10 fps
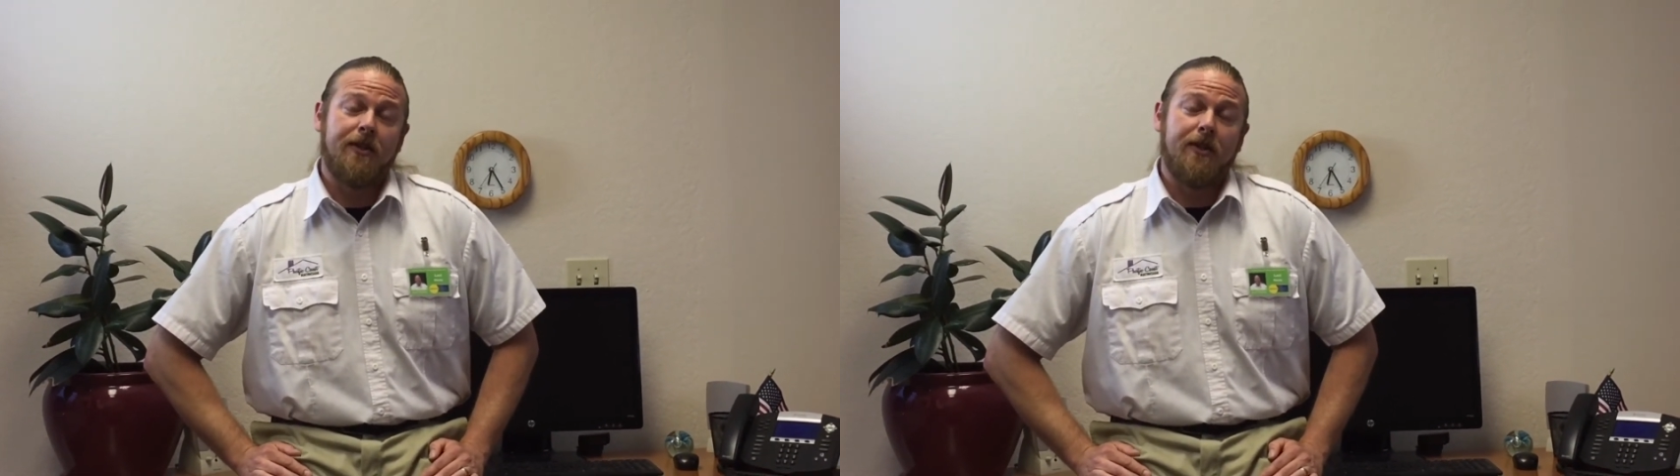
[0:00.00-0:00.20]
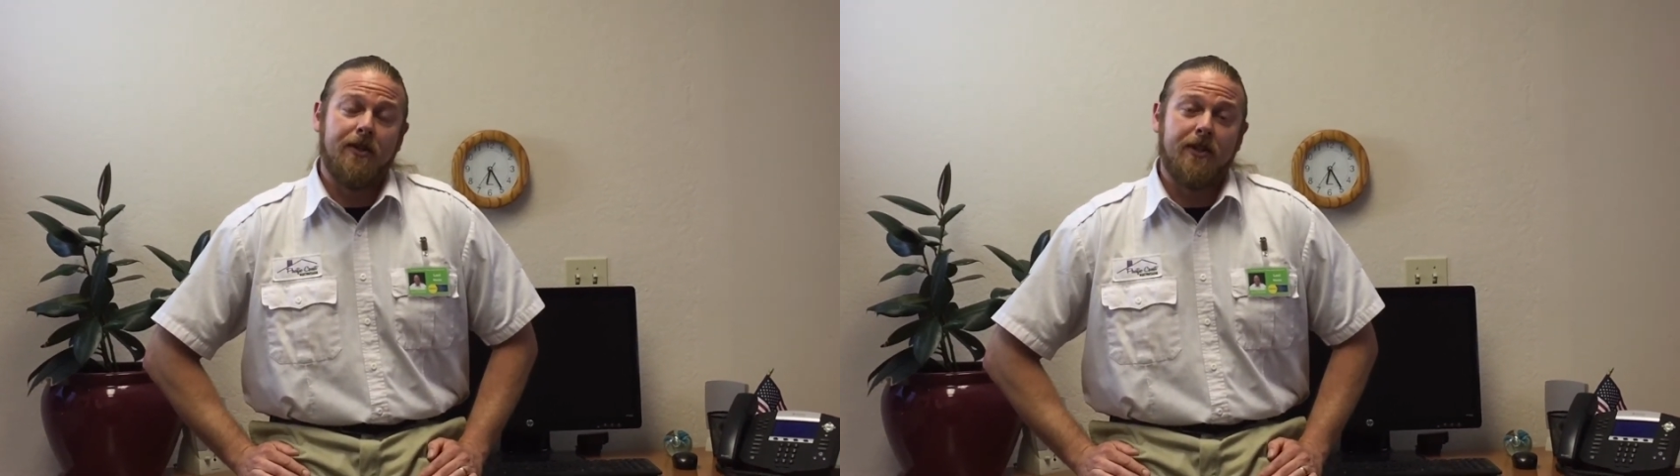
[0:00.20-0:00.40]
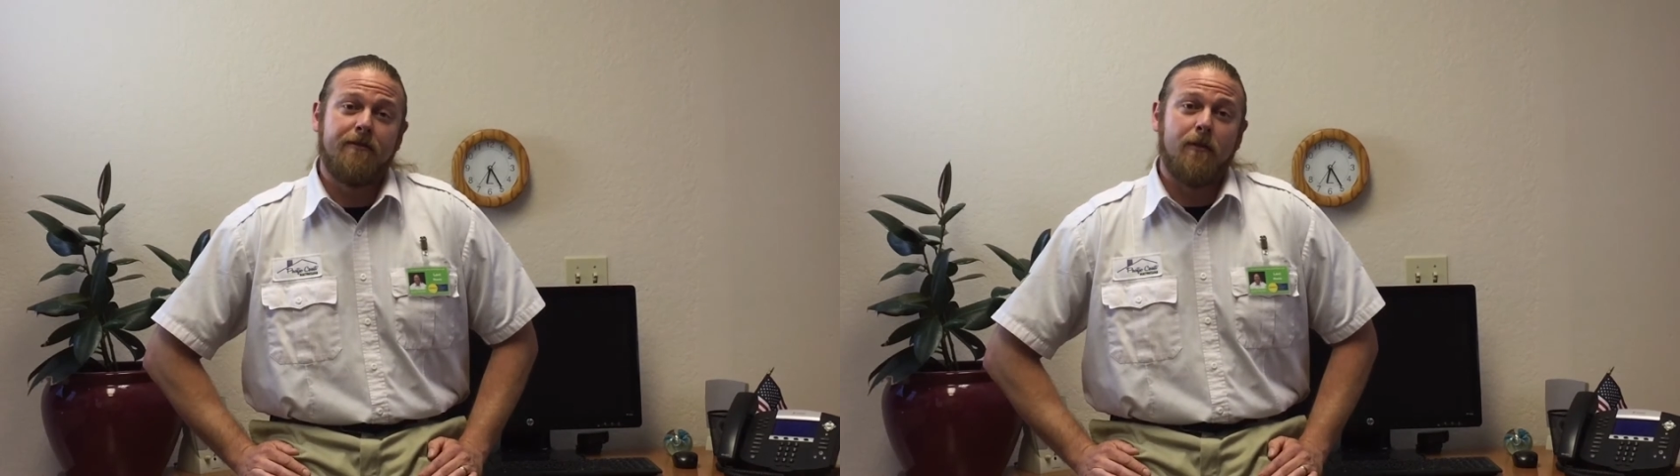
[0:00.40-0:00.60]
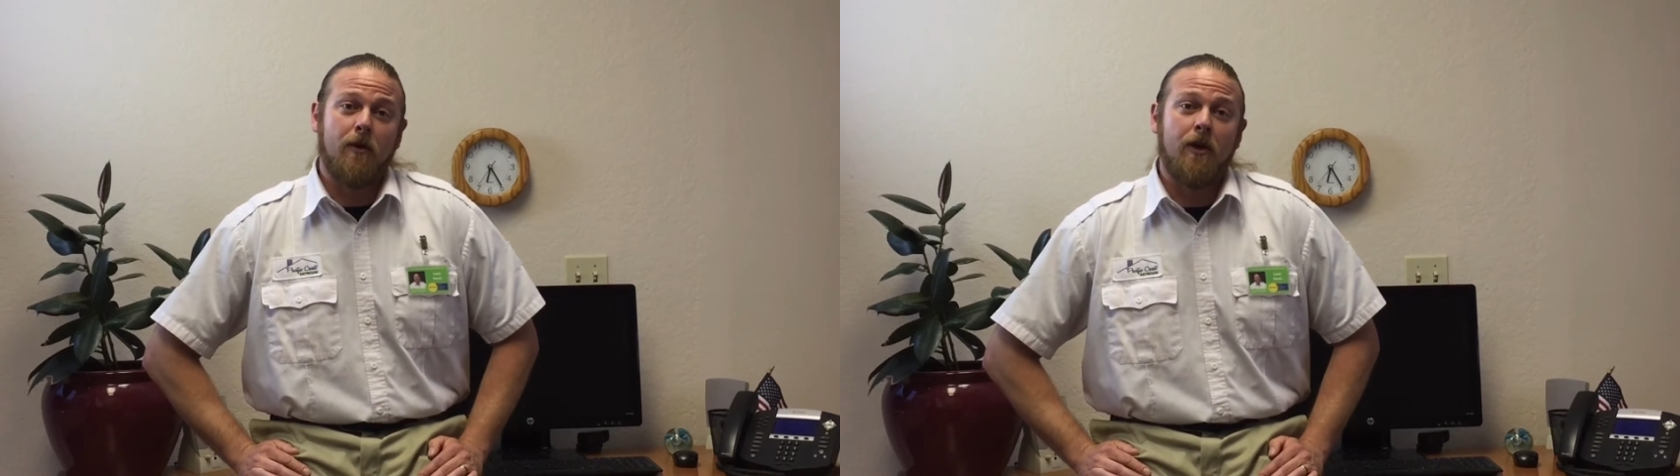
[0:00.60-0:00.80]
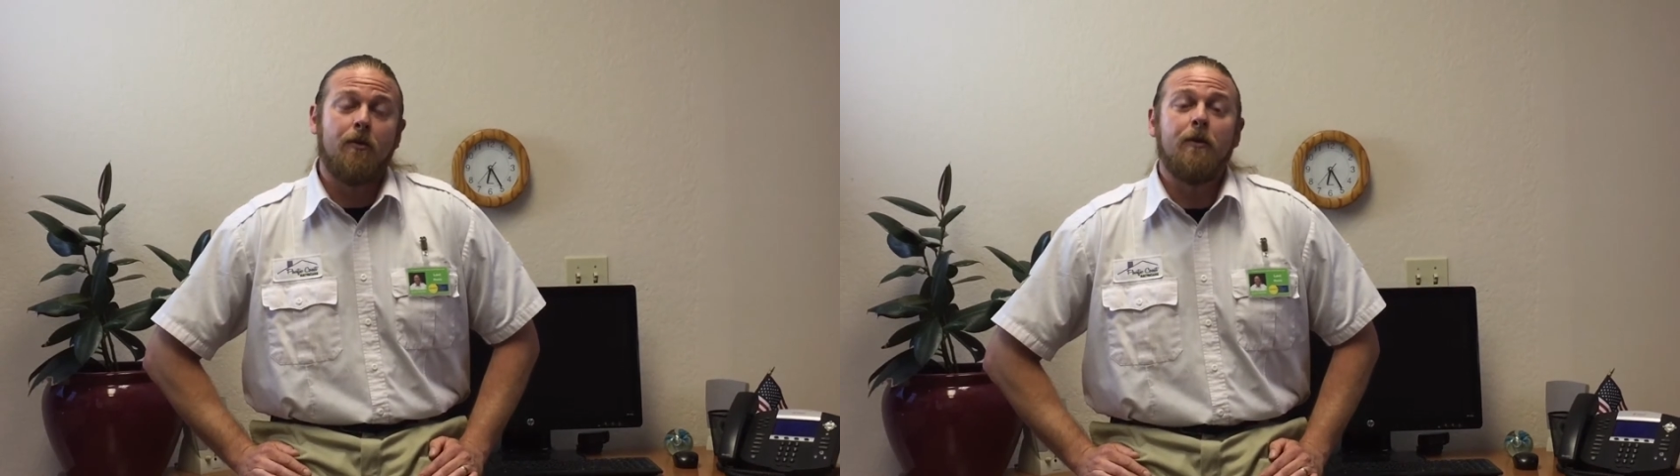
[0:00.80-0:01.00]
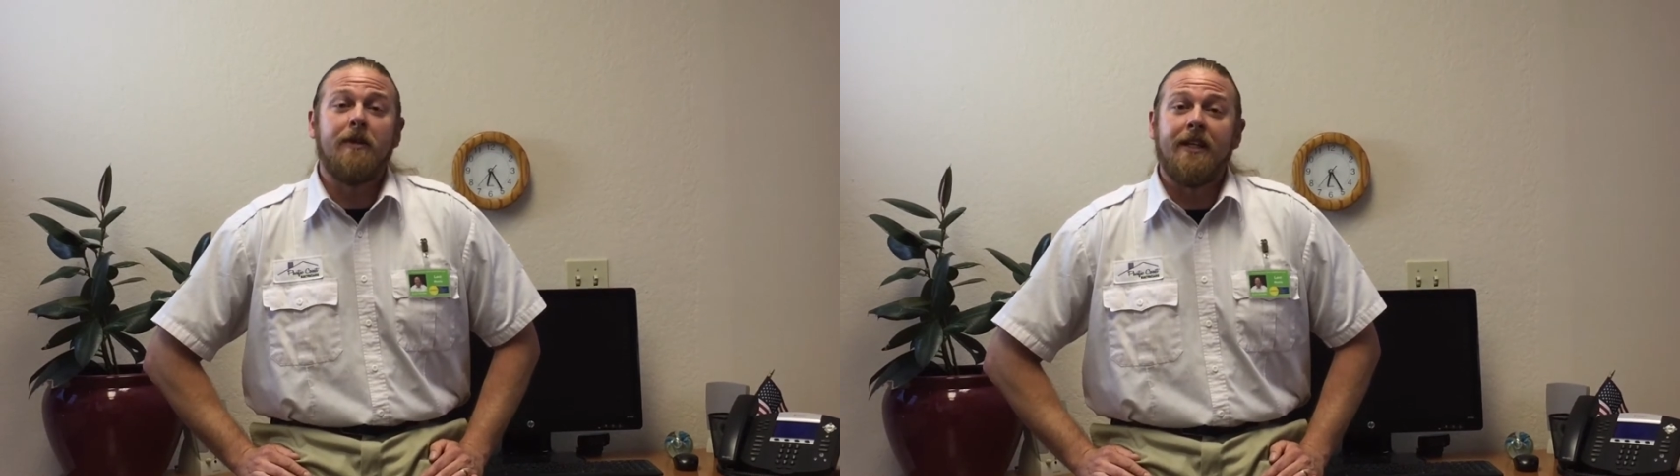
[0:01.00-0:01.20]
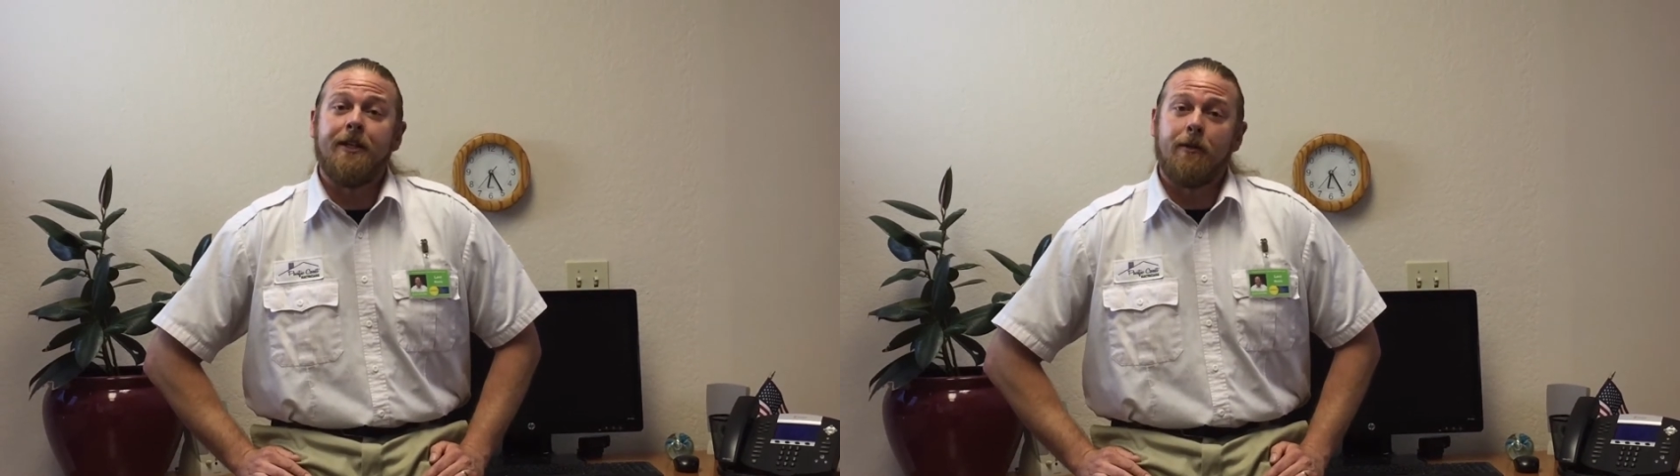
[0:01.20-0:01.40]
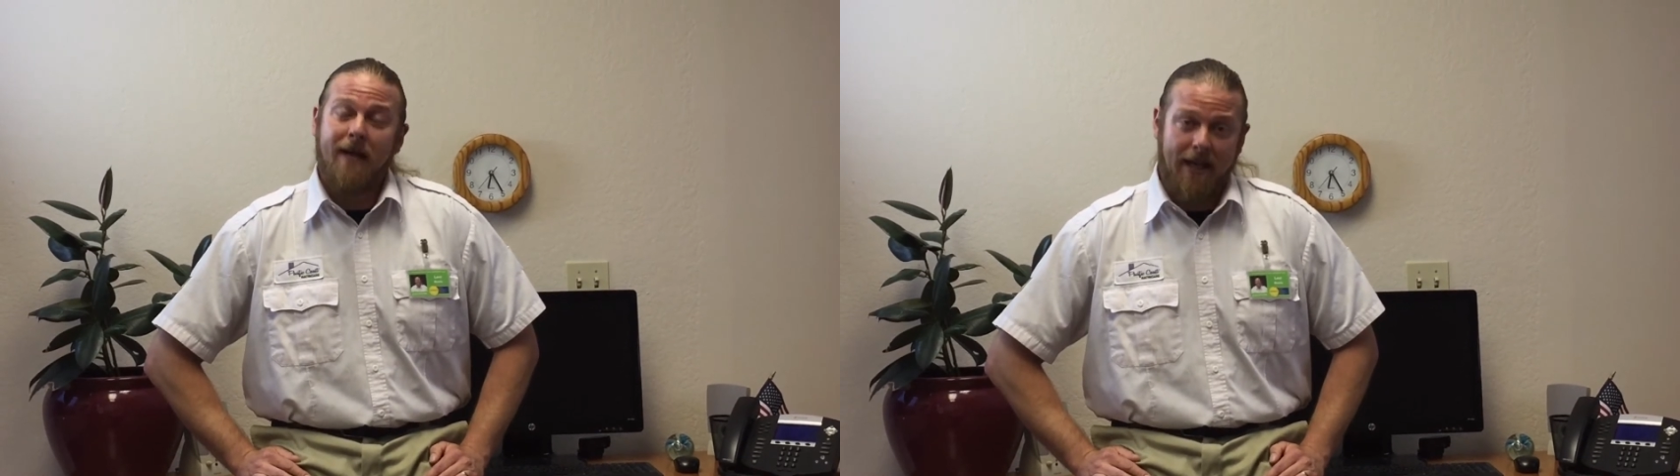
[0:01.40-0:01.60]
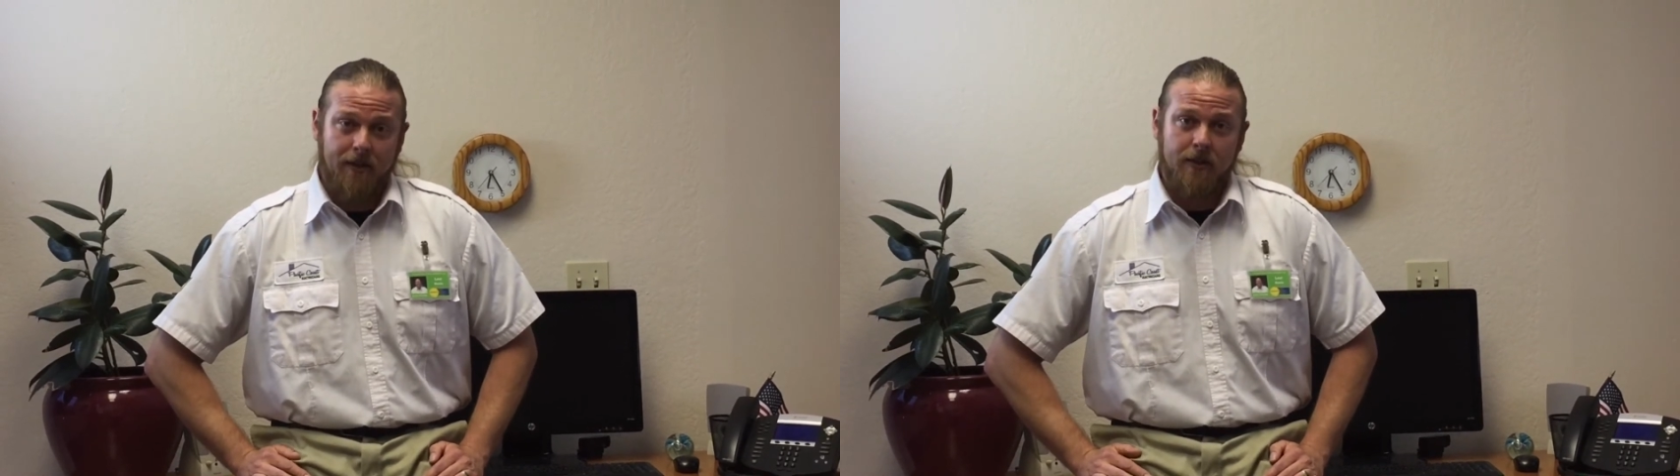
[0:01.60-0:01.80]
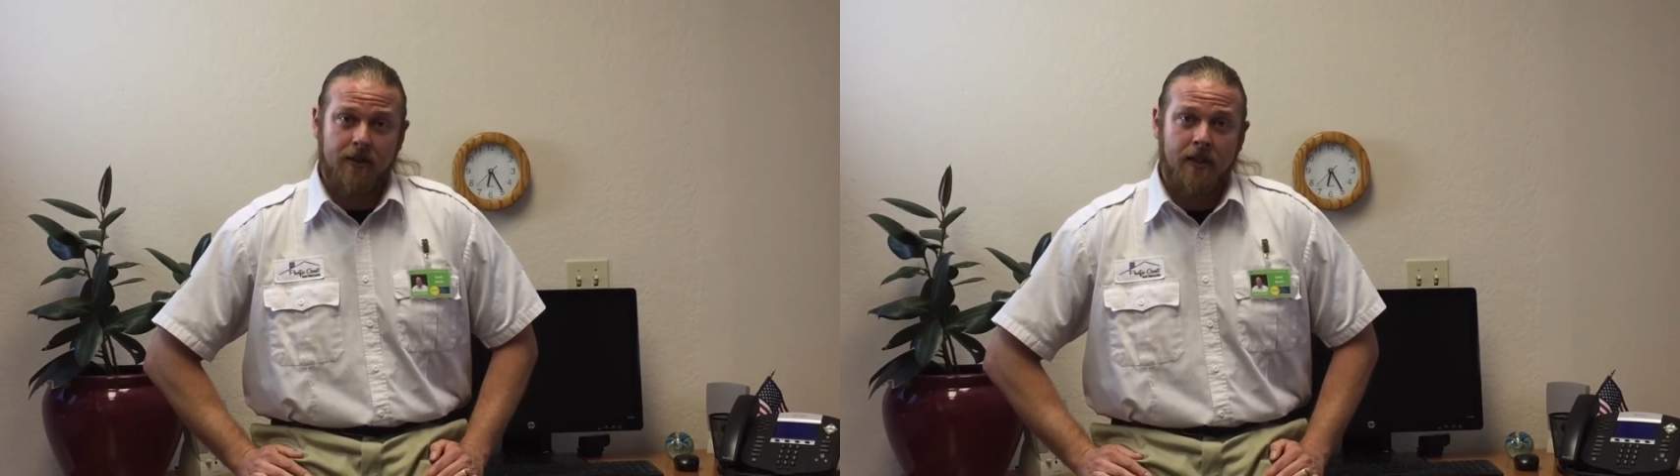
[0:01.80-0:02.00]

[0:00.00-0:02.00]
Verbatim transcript: to go to look for would be in your panel.